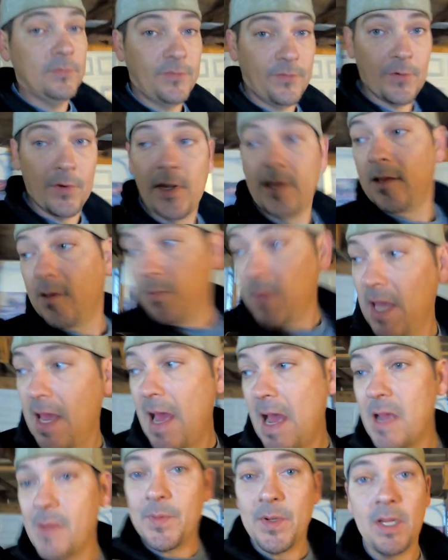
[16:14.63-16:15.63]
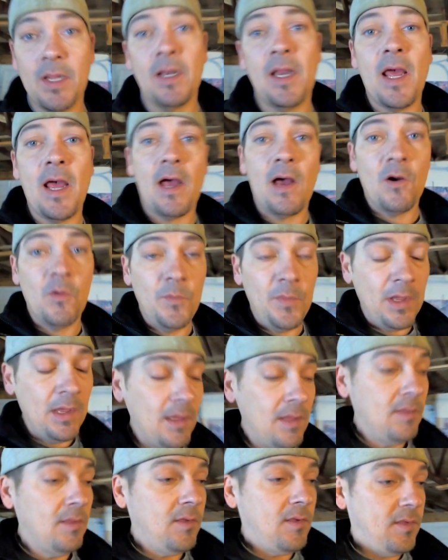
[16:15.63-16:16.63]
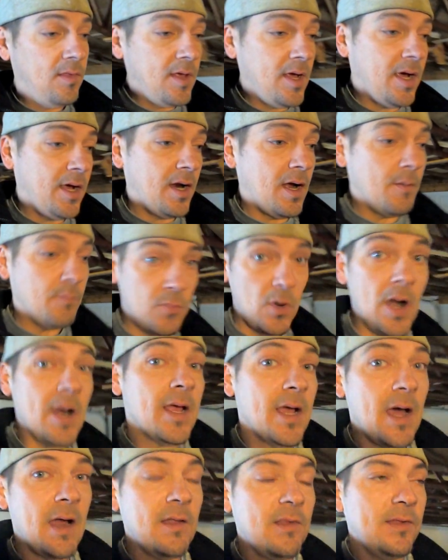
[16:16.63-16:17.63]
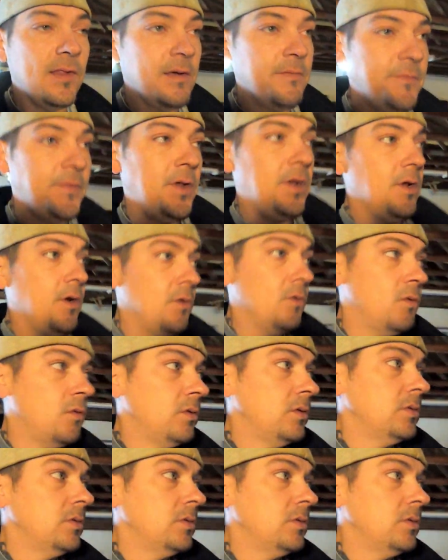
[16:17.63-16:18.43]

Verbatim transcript: for it to be happening now means that I'm running out of stuff to do.